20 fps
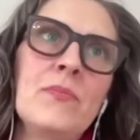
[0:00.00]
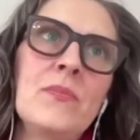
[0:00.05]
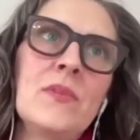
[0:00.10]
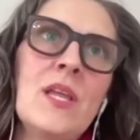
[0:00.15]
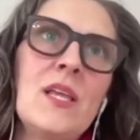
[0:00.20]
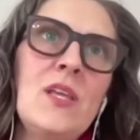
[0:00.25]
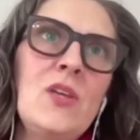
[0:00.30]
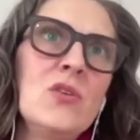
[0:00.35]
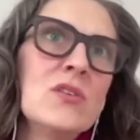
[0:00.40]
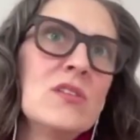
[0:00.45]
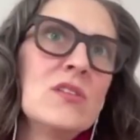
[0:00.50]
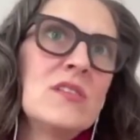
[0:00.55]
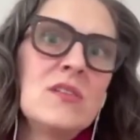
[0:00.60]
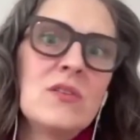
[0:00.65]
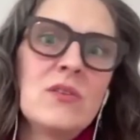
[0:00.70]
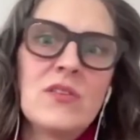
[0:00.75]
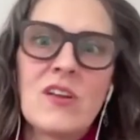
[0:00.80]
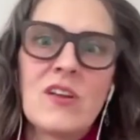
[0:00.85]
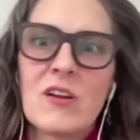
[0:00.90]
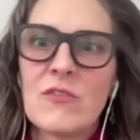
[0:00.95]
You're
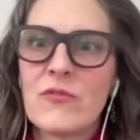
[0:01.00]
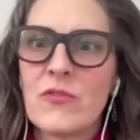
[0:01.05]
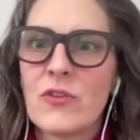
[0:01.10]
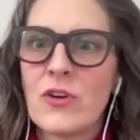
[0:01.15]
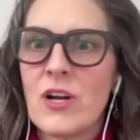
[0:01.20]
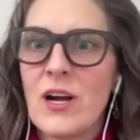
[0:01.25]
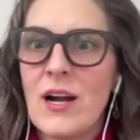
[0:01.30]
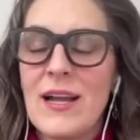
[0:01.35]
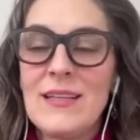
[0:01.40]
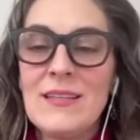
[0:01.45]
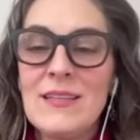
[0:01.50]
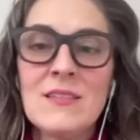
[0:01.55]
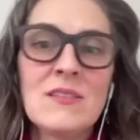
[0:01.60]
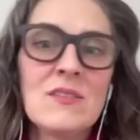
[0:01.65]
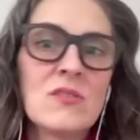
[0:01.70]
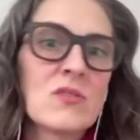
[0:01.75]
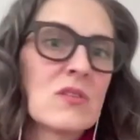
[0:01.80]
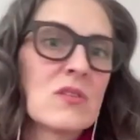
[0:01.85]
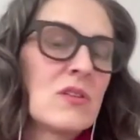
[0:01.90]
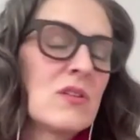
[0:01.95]
still there for guidance.
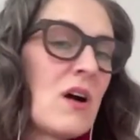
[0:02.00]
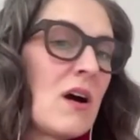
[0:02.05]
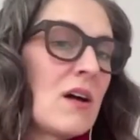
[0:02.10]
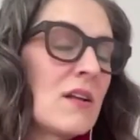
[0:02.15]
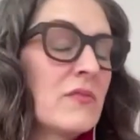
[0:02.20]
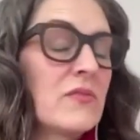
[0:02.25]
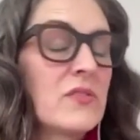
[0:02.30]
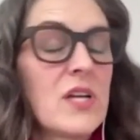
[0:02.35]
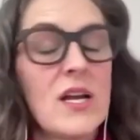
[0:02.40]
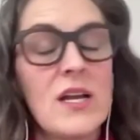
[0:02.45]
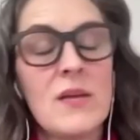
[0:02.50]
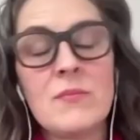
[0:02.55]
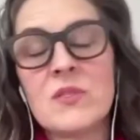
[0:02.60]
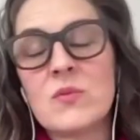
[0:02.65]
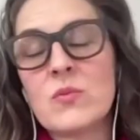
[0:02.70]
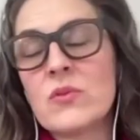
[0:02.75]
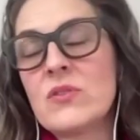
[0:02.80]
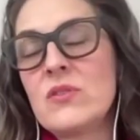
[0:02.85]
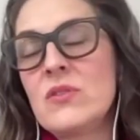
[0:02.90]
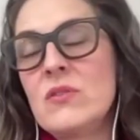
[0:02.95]
There's a lot of
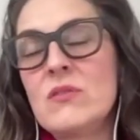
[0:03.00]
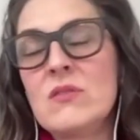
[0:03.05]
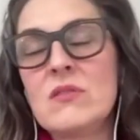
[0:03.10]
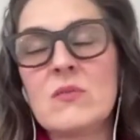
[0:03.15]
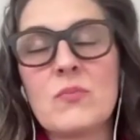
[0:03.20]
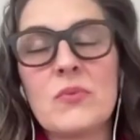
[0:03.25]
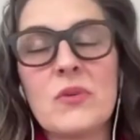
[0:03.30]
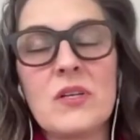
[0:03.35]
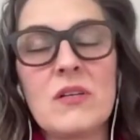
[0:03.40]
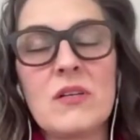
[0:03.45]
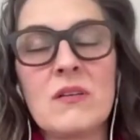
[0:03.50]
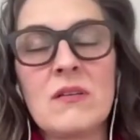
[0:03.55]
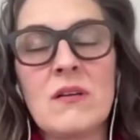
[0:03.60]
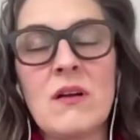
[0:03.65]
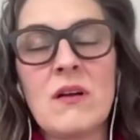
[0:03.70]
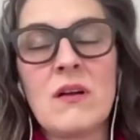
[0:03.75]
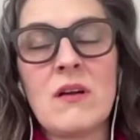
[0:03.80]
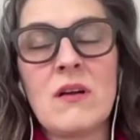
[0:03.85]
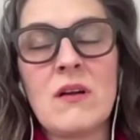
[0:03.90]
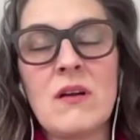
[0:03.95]
times where students bring
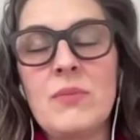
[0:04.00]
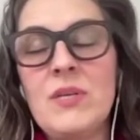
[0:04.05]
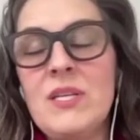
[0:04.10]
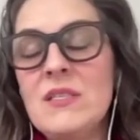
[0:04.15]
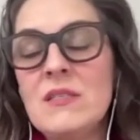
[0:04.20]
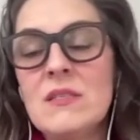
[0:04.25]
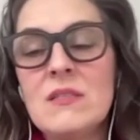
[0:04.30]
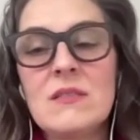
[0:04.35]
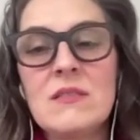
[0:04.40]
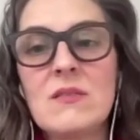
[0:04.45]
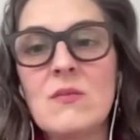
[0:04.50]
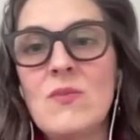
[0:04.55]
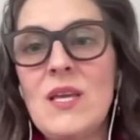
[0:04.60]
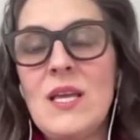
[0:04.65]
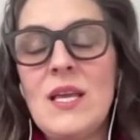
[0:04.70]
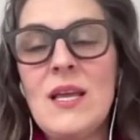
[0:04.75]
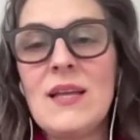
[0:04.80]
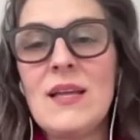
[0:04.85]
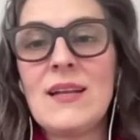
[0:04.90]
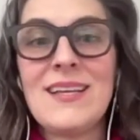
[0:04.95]
pieces to
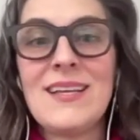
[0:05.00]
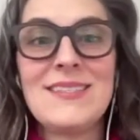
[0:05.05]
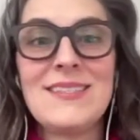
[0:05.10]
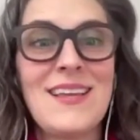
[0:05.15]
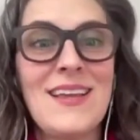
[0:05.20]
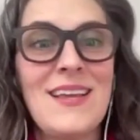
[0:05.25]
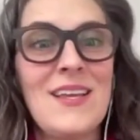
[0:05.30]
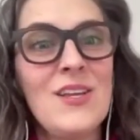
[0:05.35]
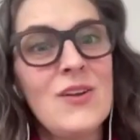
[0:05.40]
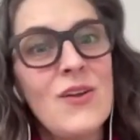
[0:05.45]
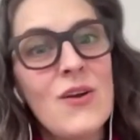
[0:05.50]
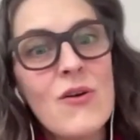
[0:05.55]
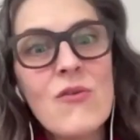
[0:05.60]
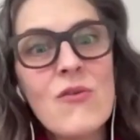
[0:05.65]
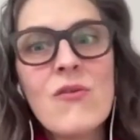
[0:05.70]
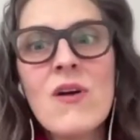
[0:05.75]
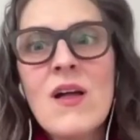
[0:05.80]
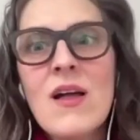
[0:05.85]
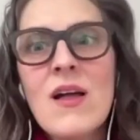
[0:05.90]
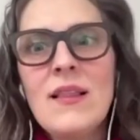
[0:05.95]
me and I say,
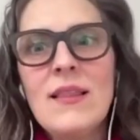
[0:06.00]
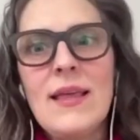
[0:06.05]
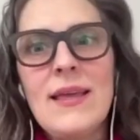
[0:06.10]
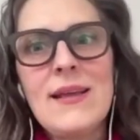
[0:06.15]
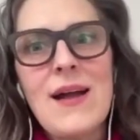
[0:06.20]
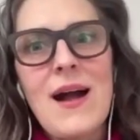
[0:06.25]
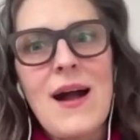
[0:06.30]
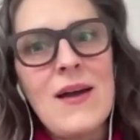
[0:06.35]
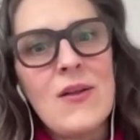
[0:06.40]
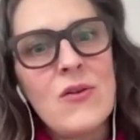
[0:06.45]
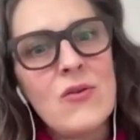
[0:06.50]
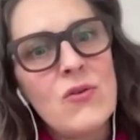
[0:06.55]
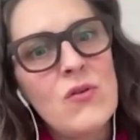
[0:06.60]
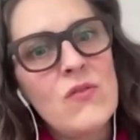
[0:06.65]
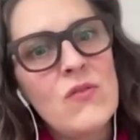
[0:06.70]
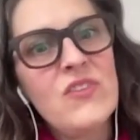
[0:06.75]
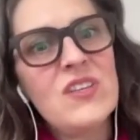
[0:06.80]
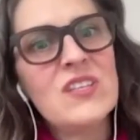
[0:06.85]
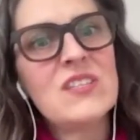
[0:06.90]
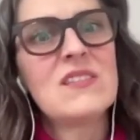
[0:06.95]
like, I don't
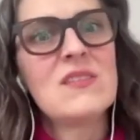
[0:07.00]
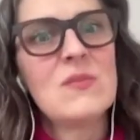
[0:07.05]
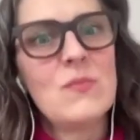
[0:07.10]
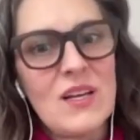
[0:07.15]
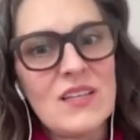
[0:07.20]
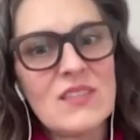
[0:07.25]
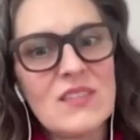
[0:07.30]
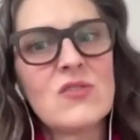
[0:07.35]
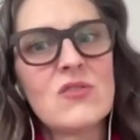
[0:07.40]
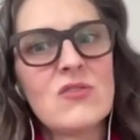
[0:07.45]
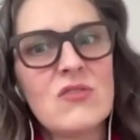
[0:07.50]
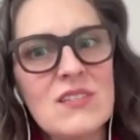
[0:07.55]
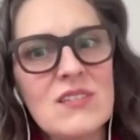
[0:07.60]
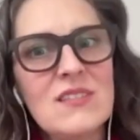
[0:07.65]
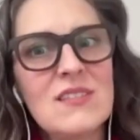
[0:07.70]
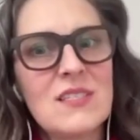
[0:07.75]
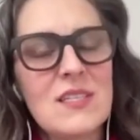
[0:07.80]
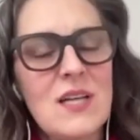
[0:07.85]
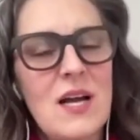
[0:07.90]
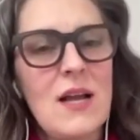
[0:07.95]
know if this semester
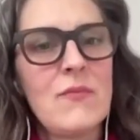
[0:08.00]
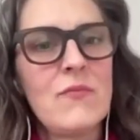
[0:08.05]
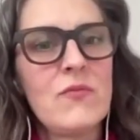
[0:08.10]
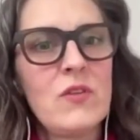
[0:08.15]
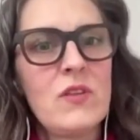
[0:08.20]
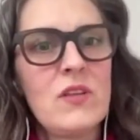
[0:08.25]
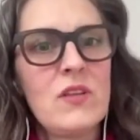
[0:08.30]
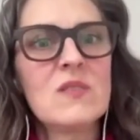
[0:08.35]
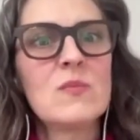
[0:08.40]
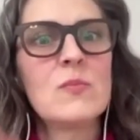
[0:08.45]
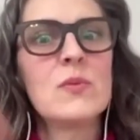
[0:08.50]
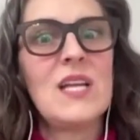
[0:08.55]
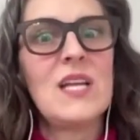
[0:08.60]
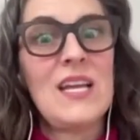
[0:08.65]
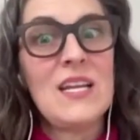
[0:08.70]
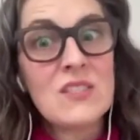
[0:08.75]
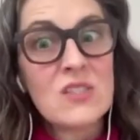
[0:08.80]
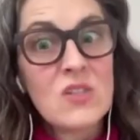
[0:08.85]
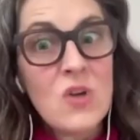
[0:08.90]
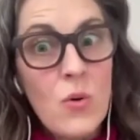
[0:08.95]
is the time for this, but
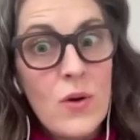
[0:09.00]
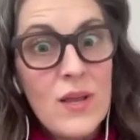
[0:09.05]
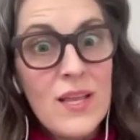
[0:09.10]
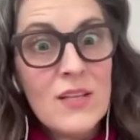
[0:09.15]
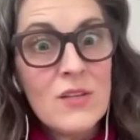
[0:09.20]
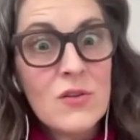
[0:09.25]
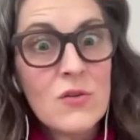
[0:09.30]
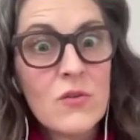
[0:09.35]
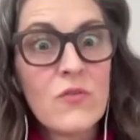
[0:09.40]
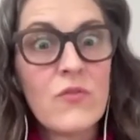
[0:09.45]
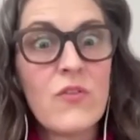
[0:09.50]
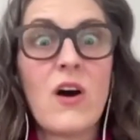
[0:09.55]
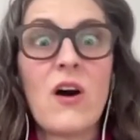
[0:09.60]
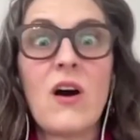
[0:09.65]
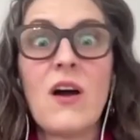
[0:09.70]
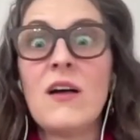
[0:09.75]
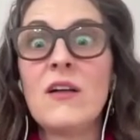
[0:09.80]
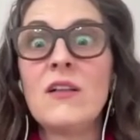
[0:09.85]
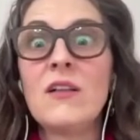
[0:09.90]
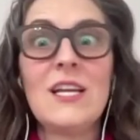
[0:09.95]
it's going in your
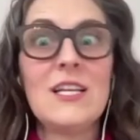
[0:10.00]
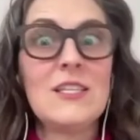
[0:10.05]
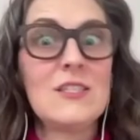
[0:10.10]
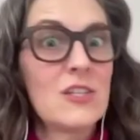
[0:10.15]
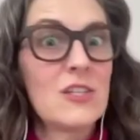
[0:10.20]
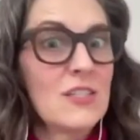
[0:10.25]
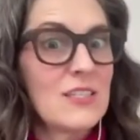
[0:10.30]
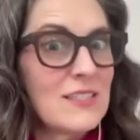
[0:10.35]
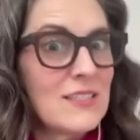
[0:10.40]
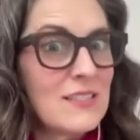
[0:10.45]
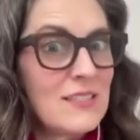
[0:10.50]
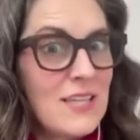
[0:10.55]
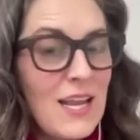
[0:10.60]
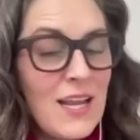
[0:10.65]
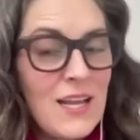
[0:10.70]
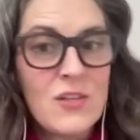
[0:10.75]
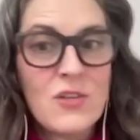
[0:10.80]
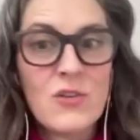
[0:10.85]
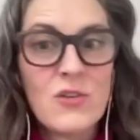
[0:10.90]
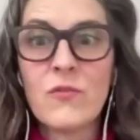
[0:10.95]
file. It's going to
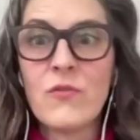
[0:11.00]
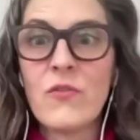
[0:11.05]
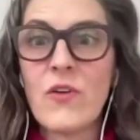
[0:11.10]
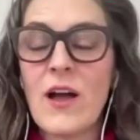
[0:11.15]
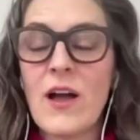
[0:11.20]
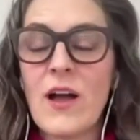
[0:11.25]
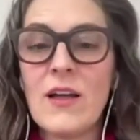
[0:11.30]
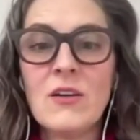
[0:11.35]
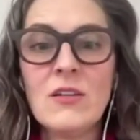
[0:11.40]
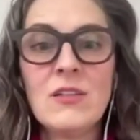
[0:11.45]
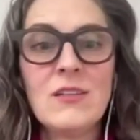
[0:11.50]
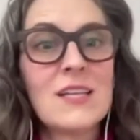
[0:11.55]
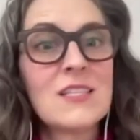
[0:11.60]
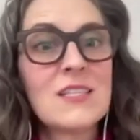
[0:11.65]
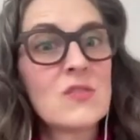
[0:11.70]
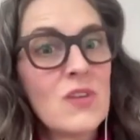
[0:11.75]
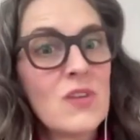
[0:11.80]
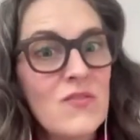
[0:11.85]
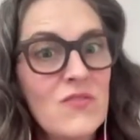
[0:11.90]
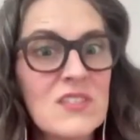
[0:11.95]
stay in your file.
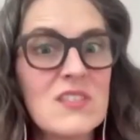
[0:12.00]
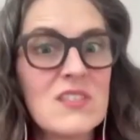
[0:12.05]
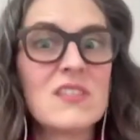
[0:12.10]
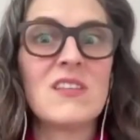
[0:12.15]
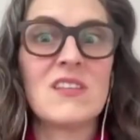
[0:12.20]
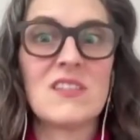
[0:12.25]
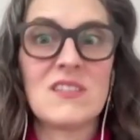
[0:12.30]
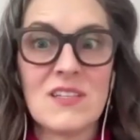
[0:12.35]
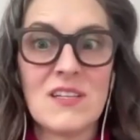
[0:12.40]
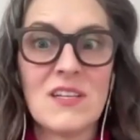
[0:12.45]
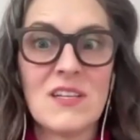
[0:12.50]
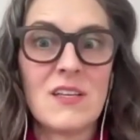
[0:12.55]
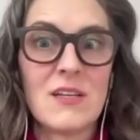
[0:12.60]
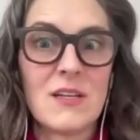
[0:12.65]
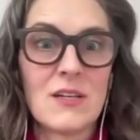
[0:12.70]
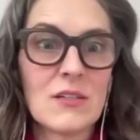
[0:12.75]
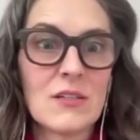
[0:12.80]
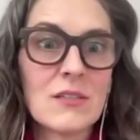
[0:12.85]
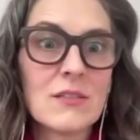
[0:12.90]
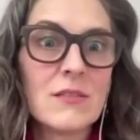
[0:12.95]
Let's revisit this in a
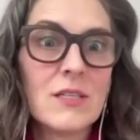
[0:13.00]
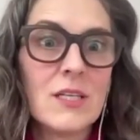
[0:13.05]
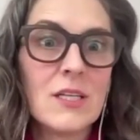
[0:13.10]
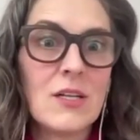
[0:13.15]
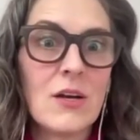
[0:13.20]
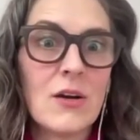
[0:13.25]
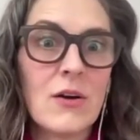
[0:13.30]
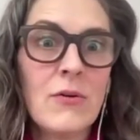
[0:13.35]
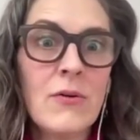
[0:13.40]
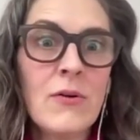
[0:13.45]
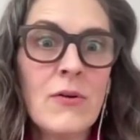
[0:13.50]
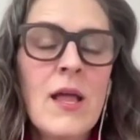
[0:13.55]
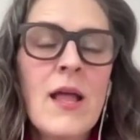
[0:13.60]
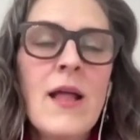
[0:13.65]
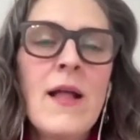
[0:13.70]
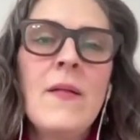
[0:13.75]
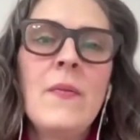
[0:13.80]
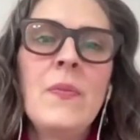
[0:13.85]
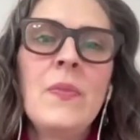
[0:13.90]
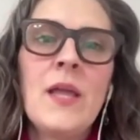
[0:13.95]
year,
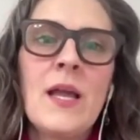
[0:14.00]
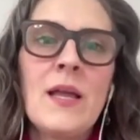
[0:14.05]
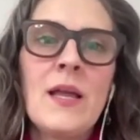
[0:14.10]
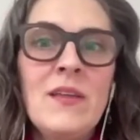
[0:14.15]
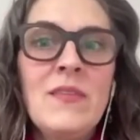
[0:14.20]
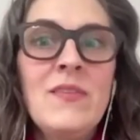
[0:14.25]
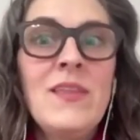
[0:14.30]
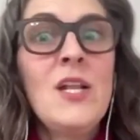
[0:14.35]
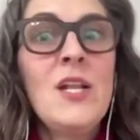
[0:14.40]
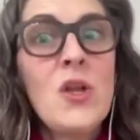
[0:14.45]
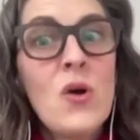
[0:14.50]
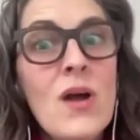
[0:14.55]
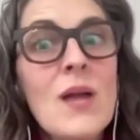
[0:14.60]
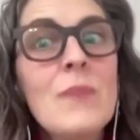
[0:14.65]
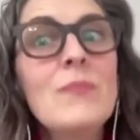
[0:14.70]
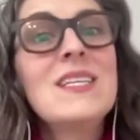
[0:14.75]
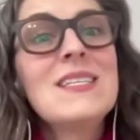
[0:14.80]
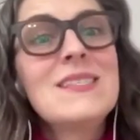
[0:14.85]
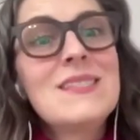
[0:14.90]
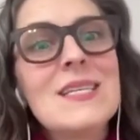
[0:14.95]
And then they know
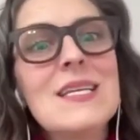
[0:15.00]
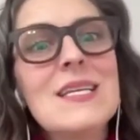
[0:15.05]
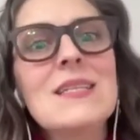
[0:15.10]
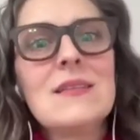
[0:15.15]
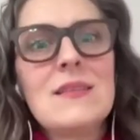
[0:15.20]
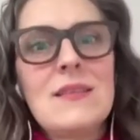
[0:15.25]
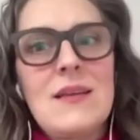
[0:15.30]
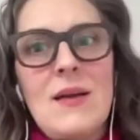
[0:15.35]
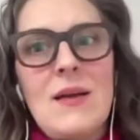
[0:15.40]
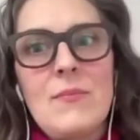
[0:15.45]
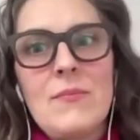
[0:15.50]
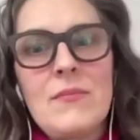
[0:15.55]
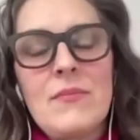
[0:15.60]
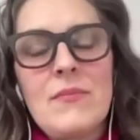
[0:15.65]
I'm listening to them.